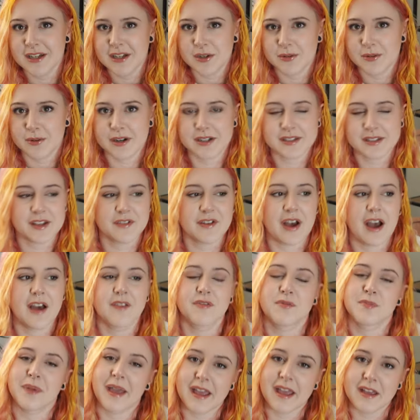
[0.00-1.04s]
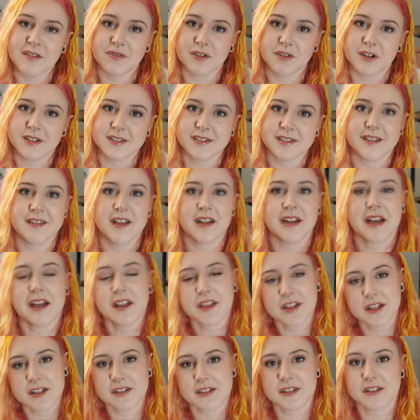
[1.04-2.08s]
Whereas if I have a behaviorist and they're like, I
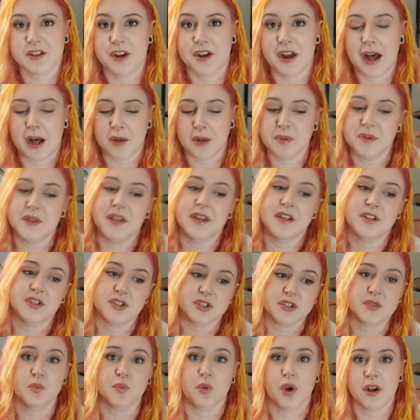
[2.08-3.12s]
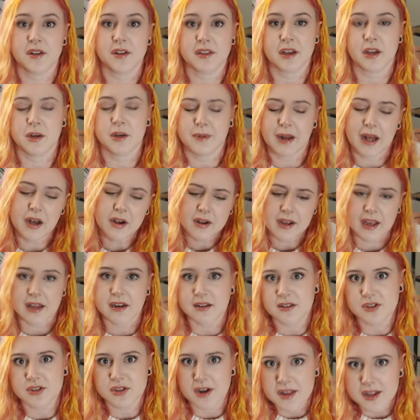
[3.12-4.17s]
think this is going to help, and then it doesn't work, they're going to be like, okay,
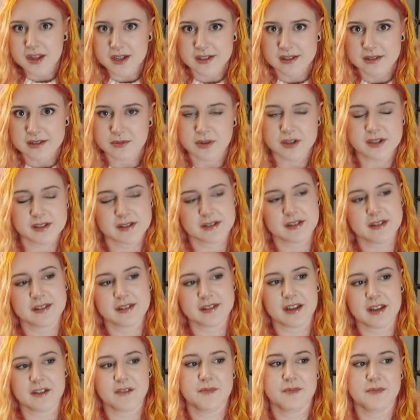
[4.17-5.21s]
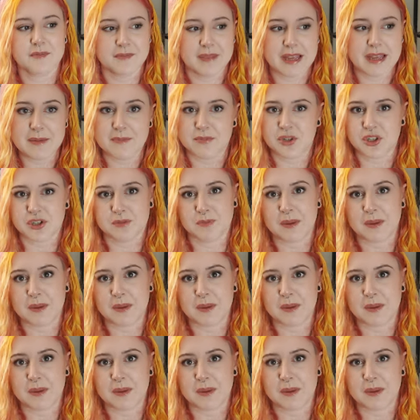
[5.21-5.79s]
let's try this. Whereas instead of me just